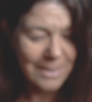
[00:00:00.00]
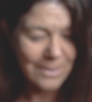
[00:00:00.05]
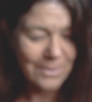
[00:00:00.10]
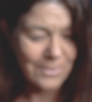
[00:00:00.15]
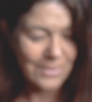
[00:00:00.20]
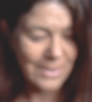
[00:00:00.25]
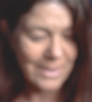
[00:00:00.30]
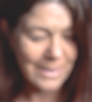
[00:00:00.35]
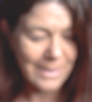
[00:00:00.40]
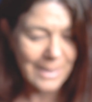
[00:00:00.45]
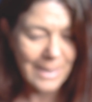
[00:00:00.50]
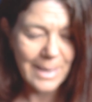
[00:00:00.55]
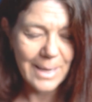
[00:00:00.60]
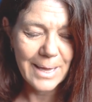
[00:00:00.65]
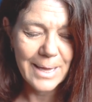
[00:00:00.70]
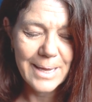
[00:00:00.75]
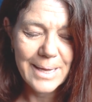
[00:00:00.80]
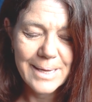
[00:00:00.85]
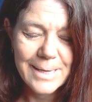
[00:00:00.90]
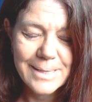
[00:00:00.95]
looking
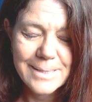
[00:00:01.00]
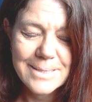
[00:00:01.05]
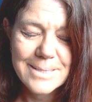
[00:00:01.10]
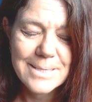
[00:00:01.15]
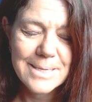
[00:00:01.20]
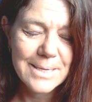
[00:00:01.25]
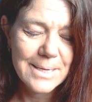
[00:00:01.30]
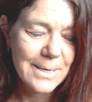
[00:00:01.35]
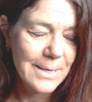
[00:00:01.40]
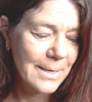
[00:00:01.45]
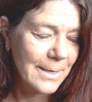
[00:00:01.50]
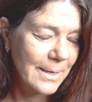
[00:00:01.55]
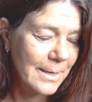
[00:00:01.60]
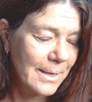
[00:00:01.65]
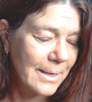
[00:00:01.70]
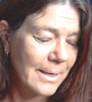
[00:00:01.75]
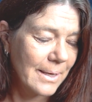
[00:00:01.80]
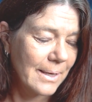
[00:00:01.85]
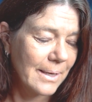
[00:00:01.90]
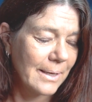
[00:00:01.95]
at
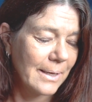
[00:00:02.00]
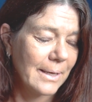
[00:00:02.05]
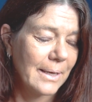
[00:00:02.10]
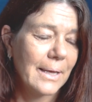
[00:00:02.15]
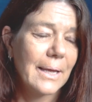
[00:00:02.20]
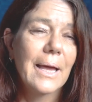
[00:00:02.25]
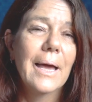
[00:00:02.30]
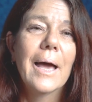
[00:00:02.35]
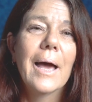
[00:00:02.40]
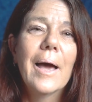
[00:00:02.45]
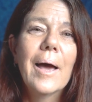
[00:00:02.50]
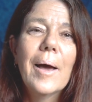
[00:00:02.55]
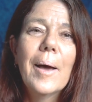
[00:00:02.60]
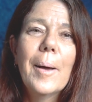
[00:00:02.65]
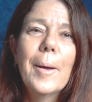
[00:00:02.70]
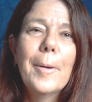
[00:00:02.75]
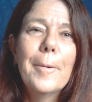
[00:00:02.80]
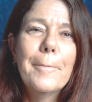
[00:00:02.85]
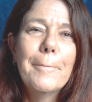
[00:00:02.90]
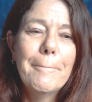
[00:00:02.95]

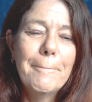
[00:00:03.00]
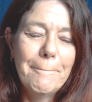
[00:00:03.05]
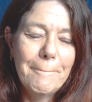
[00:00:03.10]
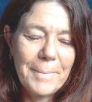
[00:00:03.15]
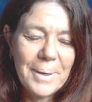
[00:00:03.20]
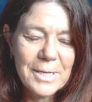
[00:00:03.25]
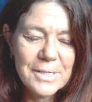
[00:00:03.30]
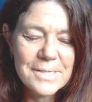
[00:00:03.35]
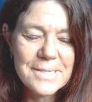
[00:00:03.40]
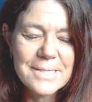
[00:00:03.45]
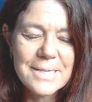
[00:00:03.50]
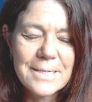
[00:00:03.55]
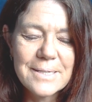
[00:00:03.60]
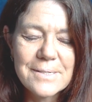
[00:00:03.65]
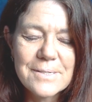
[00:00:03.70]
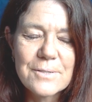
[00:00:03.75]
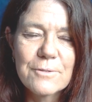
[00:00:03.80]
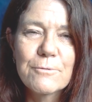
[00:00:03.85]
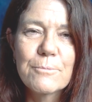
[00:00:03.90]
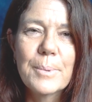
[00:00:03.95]
a
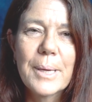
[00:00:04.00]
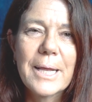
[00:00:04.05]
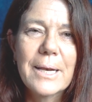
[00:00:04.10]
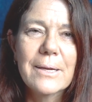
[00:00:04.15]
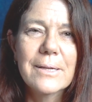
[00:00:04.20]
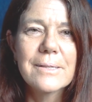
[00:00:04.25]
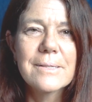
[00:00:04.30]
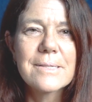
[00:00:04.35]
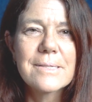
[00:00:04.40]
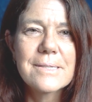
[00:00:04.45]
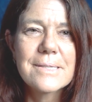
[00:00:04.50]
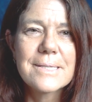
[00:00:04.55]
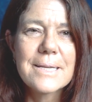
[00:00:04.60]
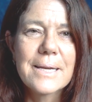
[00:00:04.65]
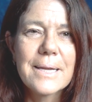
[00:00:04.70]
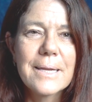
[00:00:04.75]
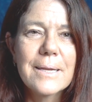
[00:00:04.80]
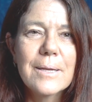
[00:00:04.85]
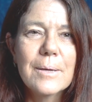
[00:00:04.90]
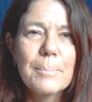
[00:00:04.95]
sense of balance,
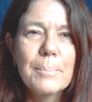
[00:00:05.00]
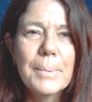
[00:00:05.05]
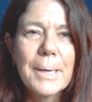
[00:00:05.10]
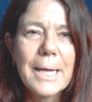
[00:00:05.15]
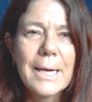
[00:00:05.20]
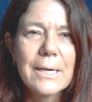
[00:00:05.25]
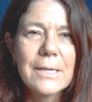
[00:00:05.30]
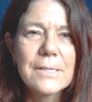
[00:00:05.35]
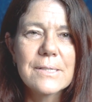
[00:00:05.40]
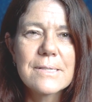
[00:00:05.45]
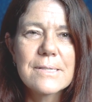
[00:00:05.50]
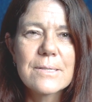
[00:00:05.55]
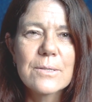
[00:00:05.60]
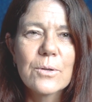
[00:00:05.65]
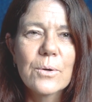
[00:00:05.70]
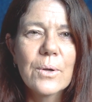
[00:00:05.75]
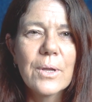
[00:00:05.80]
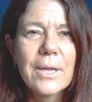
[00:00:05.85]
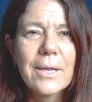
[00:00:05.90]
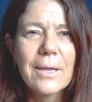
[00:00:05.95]
staying in balance,
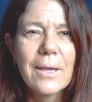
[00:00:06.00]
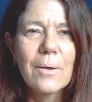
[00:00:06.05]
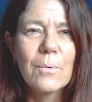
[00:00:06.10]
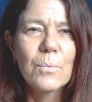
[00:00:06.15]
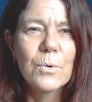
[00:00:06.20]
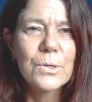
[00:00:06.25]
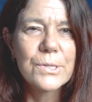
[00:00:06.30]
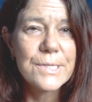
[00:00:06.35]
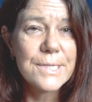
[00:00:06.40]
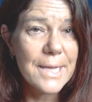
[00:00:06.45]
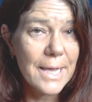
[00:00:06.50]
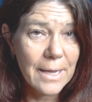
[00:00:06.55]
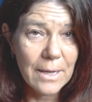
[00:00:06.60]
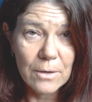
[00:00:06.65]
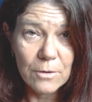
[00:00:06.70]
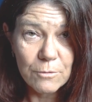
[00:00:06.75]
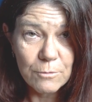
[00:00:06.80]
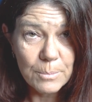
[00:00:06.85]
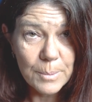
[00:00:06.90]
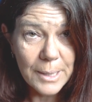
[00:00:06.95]
looking at what's
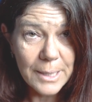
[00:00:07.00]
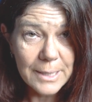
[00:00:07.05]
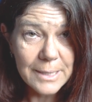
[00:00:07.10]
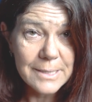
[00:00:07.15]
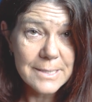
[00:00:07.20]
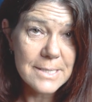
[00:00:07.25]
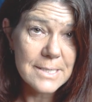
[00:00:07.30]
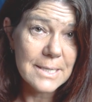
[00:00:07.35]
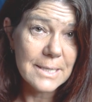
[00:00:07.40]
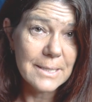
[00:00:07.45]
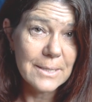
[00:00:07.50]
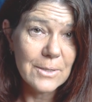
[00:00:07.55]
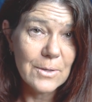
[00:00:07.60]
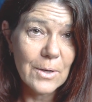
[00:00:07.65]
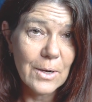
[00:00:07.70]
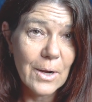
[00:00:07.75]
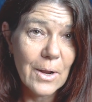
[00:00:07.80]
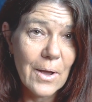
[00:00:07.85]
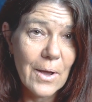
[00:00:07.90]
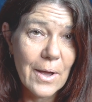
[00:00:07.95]
out of balance in your
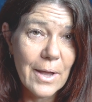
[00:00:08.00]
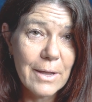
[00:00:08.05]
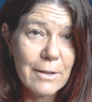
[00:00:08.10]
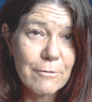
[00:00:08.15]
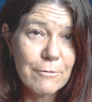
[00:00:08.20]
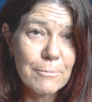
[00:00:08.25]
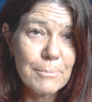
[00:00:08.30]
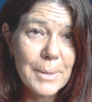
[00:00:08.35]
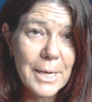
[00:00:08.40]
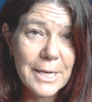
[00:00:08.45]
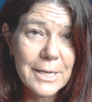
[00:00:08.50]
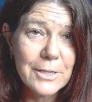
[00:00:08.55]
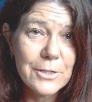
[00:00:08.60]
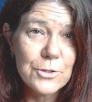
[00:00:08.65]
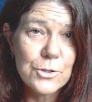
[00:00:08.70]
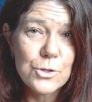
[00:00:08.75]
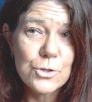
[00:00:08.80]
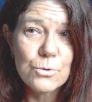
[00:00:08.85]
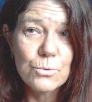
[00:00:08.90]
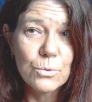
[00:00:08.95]
life, making
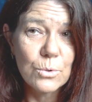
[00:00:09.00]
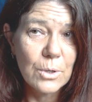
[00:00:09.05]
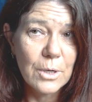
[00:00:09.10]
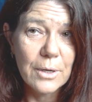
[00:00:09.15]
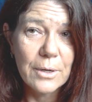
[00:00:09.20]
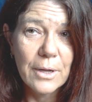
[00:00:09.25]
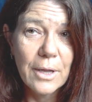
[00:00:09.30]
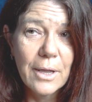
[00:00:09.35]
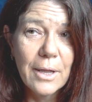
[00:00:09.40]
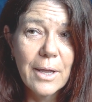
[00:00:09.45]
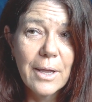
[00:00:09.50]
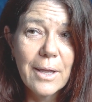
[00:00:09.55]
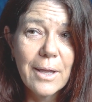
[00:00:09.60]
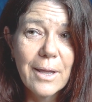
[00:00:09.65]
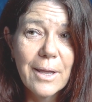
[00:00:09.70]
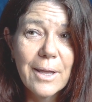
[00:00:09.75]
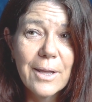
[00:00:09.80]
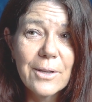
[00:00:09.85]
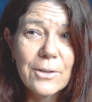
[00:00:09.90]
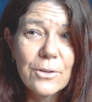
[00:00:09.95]
sure
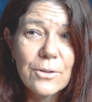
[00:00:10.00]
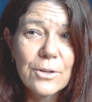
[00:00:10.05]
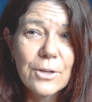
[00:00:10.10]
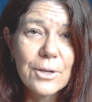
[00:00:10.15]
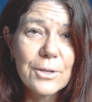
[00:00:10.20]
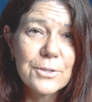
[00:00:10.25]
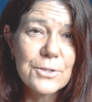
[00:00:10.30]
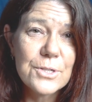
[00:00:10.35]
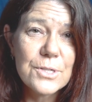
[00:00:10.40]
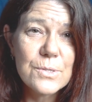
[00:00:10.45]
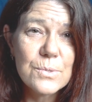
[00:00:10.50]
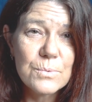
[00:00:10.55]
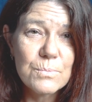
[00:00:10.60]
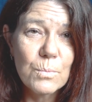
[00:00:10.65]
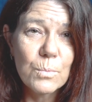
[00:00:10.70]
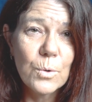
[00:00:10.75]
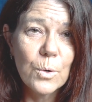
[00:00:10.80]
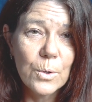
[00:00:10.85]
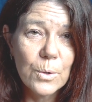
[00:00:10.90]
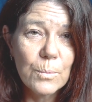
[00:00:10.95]
you don't just
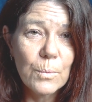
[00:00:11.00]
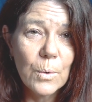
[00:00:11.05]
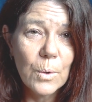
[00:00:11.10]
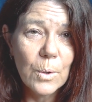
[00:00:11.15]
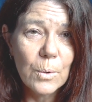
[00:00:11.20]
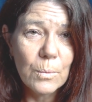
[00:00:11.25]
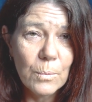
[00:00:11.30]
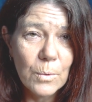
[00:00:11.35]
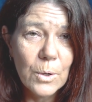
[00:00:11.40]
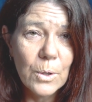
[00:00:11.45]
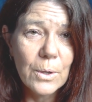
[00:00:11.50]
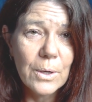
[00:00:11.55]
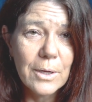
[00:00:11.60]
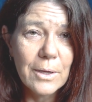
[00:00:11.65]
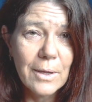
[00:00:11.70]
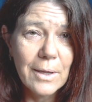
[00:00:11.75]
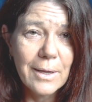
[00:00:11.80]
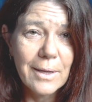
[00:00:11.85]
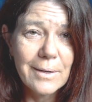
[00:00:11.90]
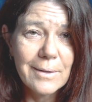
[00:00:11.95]
work
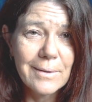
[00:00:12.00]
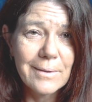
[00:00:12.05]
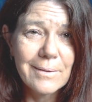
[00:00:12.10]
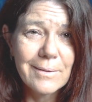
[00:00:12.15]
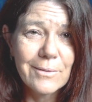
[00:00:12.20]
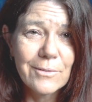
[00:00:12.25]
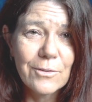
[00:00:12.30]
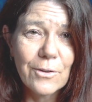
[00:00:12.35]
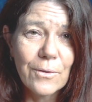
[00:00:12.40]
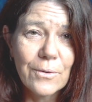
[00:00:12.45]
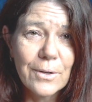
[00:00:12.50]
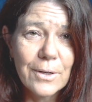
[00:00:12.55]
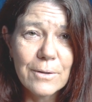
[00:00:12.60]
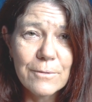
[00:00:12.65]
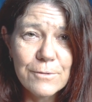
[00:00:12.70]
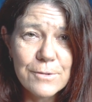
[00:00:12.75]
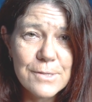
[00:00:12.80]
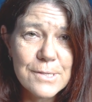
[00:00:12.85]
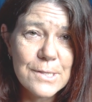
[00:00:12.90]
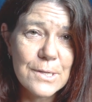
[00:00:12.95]
and don't
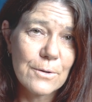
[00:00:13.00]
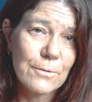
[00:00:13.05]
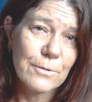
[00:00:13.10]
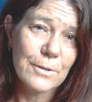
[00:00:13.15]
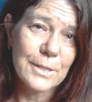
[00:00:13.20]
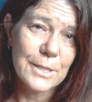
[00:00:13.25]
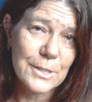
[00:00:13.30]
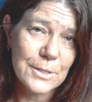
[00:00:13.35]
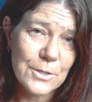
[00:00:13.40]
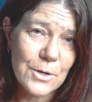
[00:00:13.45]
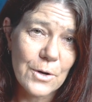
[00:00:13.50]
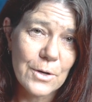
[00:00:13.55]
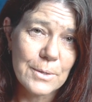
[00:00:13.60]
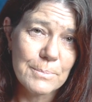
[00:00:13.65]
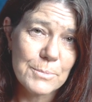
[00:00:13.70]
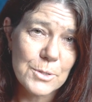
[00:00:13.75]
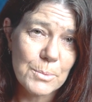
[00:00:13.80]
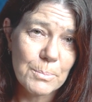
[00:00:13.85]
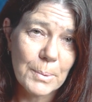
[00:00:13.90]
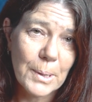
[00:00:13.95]
give yourself any
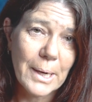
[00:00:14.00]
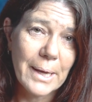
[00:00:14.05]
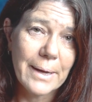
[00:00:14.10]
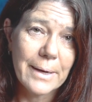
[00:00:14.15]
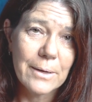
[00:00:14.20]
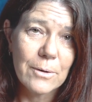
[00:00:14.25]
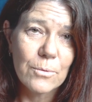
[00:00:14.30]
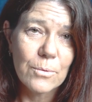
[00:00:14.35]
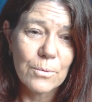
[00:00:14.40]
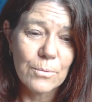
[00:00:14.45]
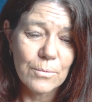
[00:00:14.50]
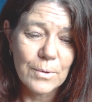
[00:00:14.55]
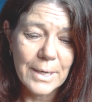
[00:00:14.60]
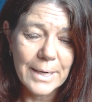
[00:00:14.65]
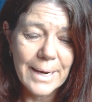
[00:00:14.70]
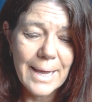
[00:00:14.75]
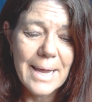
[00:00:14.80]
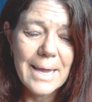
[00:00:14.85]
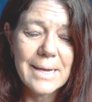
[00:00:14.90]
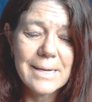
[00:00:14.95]
time to play or
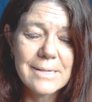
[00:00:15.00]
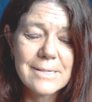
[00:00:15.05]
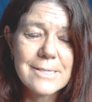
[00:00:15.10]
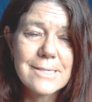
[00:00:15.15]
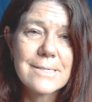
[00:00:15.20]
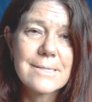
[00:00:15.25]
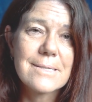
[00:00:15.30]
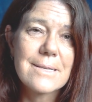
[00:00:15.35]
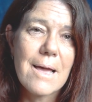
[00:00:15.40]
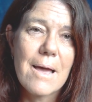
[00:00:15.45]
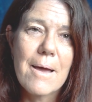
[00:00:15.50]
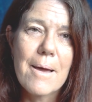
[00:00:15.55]
relax.